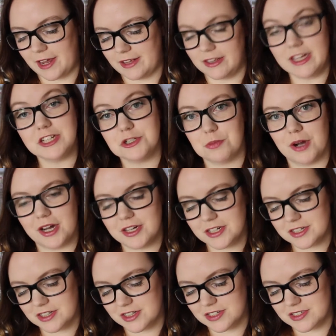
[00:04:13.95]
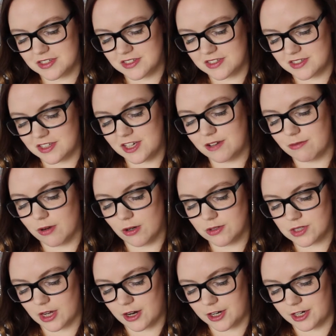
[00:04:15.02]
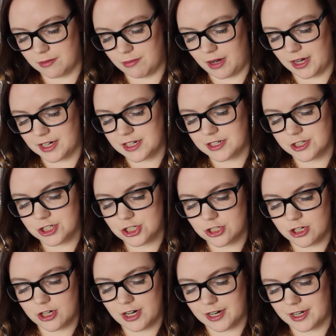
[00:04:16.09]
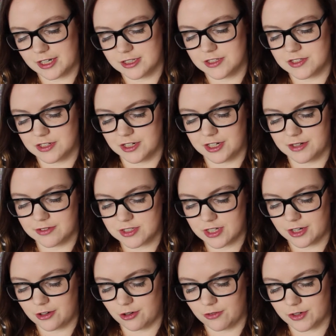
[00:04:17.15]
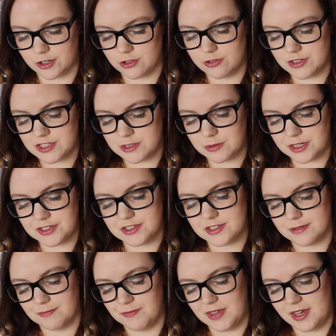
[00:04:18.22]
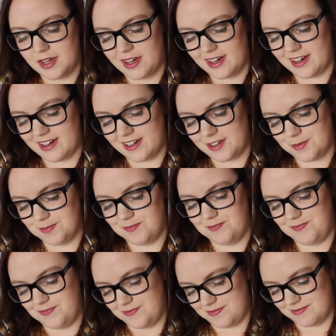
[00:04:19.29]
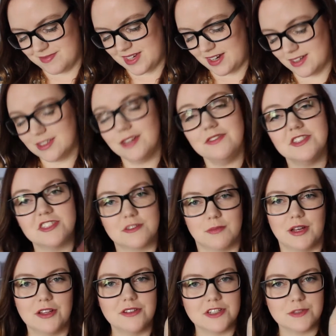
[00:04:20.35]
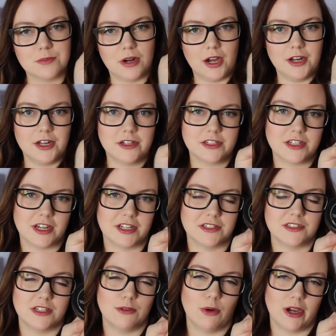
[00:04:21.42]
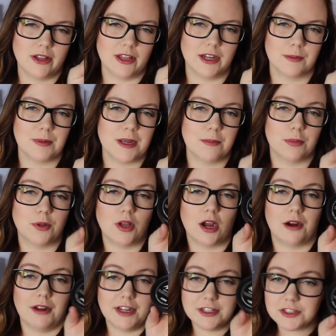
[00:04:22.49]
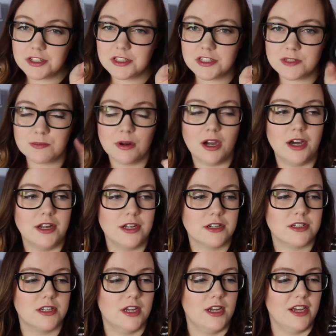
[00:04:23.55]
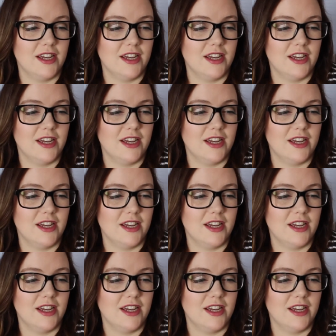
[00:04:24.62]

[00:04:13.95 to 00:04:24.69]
a Lush product. This is the Rose Argan Body Conditioner. I got this in a gift set over Christmas. I love the smell of this product. I can see why a lot of people are into this product.